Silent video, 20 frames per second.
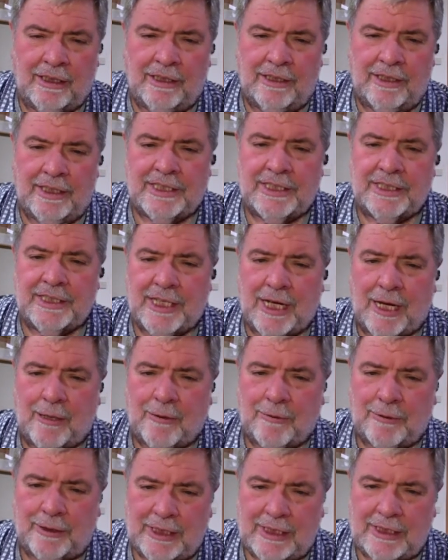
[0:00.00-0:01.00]
This is
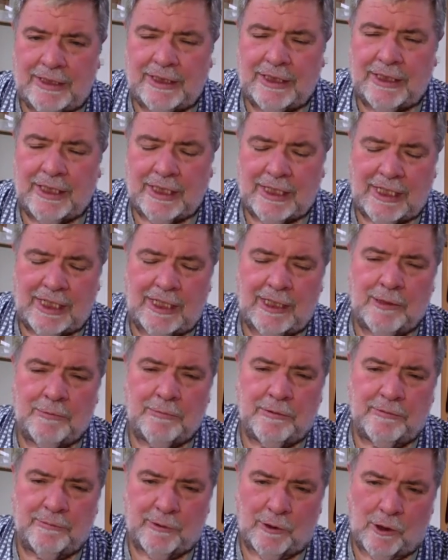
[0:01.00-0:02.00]
how it is in the kingdom
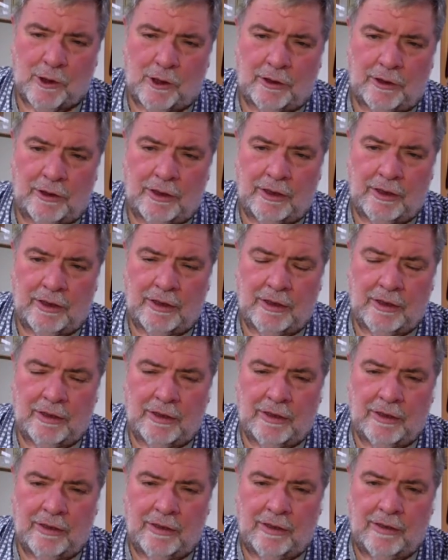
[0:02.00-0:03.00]
of God.
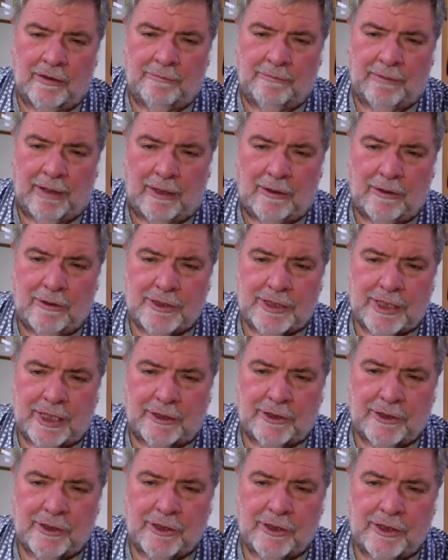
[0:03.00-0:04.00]
Values
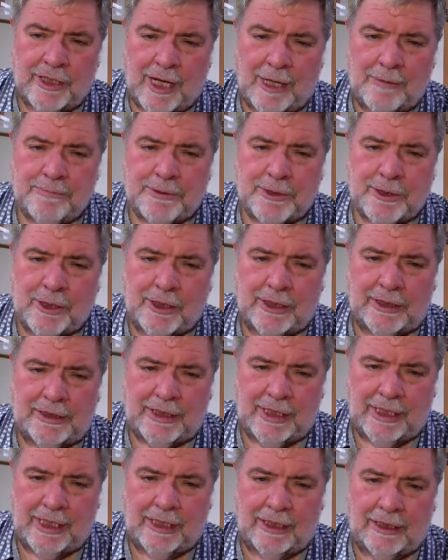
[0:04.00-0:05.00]
are turned upside
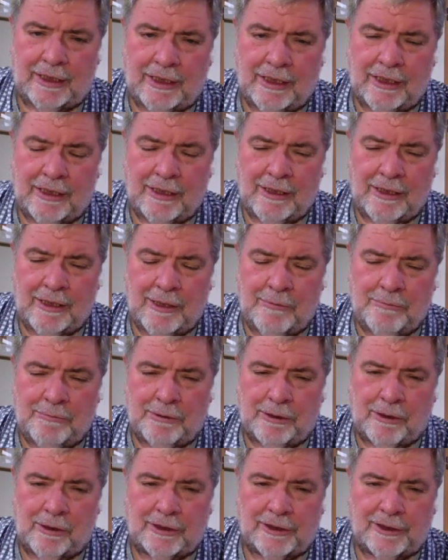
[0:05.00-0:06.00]
down
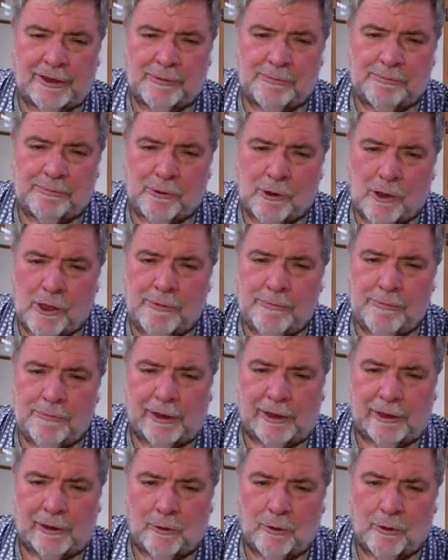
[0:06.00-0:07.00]
because the
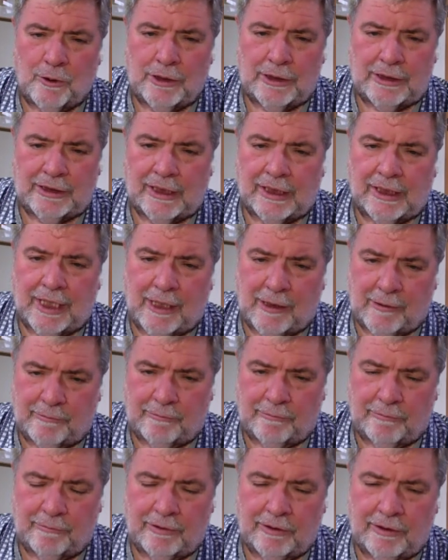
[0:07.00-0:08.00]
primary law is
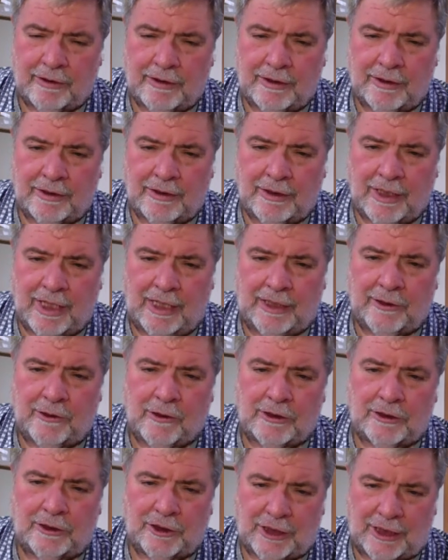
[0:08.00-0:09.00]
love and
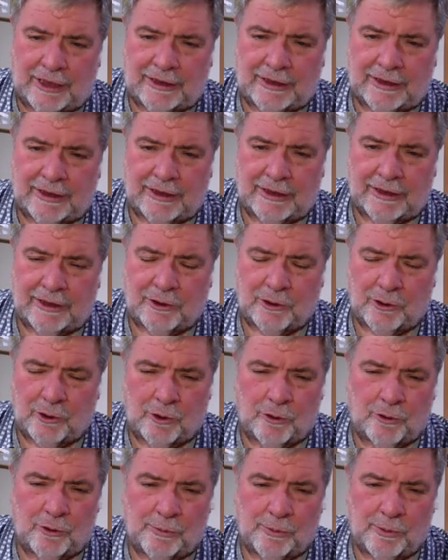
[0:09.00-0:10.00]
not justice
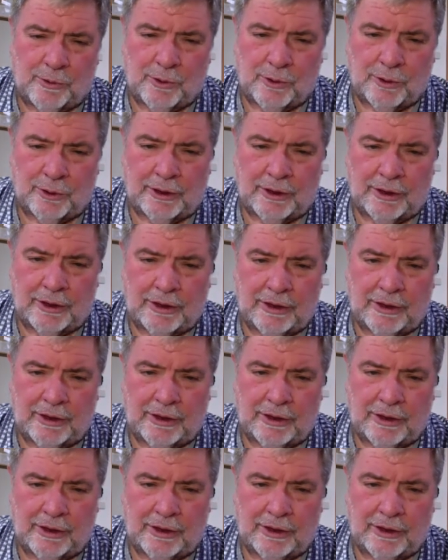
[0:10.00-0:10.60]
or reward.